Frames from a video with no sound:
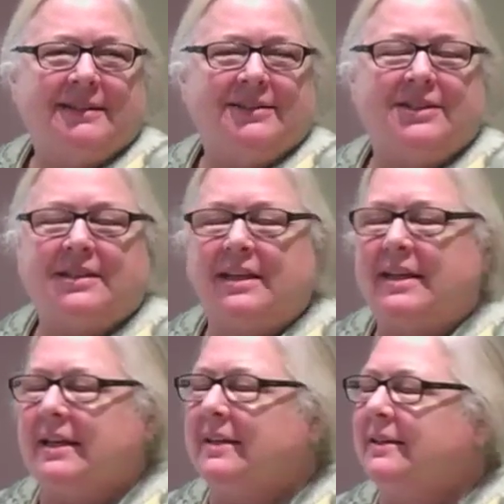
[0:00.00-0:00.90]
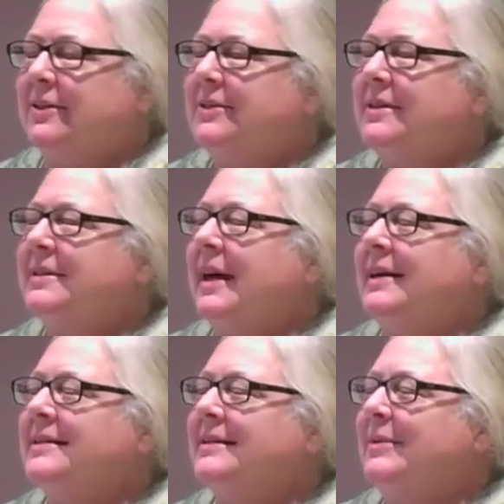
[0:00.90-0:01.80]
She said he closed his
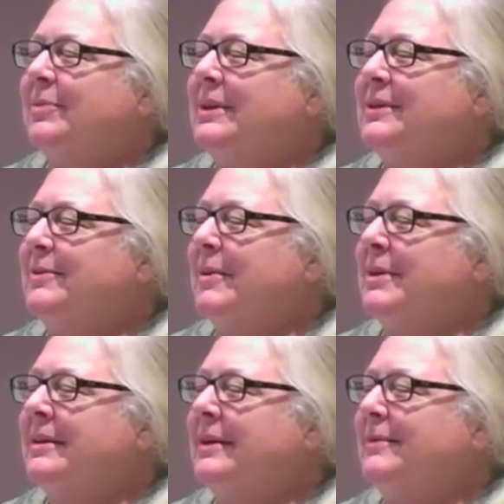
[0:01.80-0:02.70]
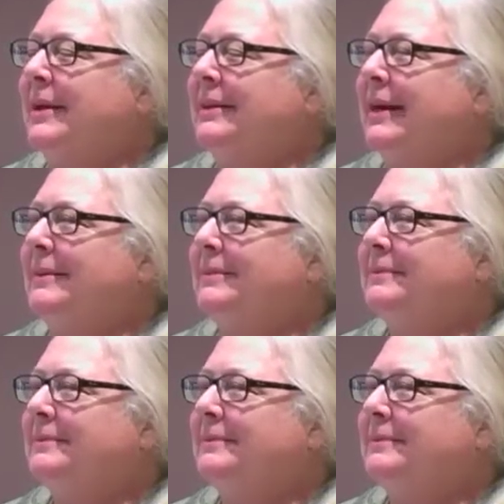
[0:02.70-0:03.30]
eyes and said, please don't make me think about that.